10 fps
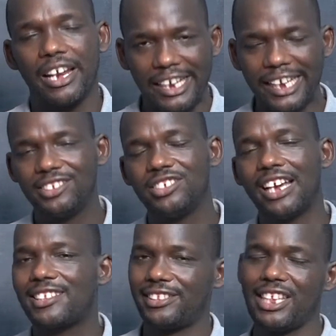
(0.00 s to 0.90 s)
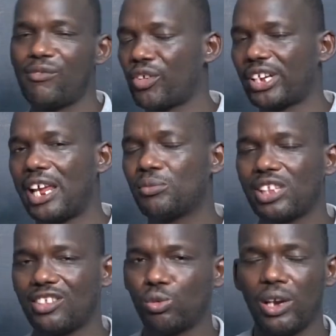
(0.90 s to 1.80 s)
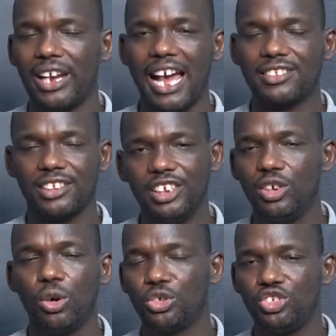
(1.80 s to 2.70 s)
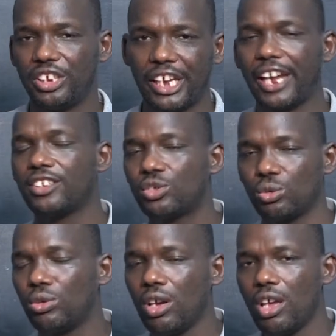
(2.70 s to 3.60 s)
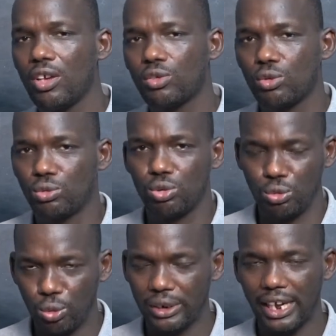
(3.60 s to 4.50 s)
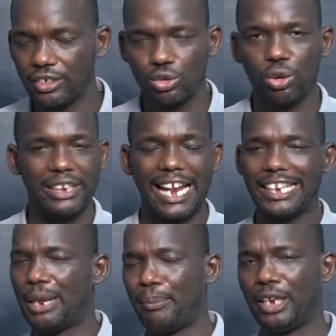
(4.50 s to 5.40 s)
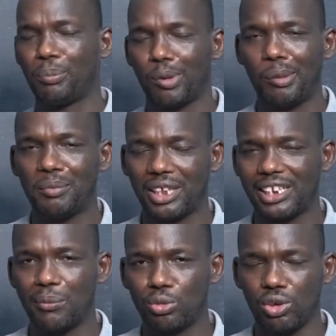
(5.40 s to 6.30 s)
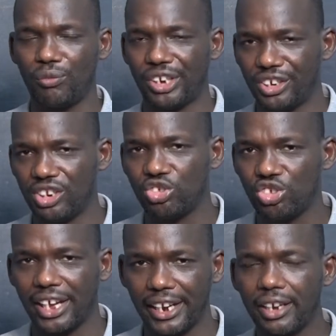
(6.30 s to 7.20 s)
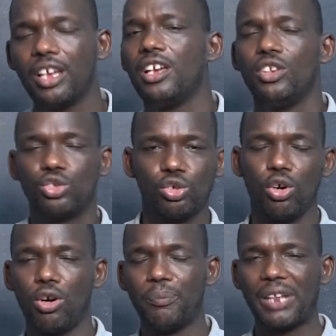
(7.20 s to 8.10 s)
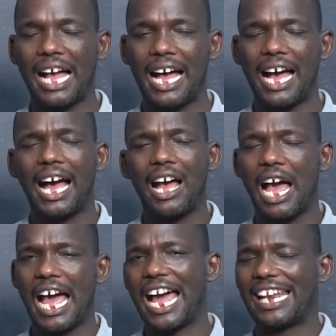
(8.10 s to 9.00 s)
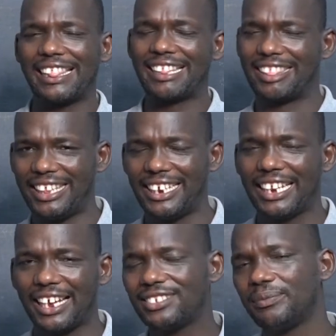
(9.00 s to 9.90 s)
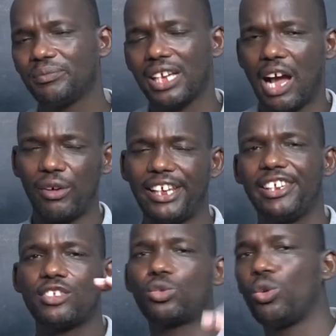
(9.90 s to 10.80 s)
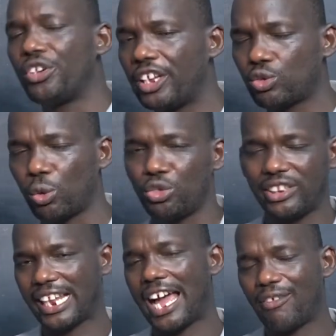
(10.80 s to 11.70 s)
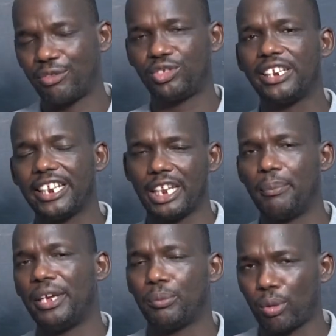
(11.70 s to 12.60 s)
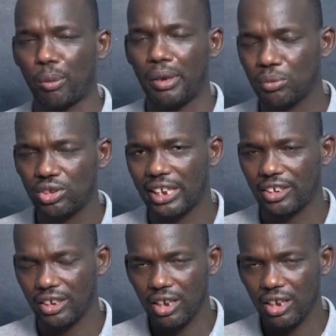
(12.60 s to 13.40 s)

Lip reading: lecture several times as well as he or she can to do that. So that's the main problem that I'm solving in this channel. So another thing that I would like just to go to the solution. I have stated the main problems that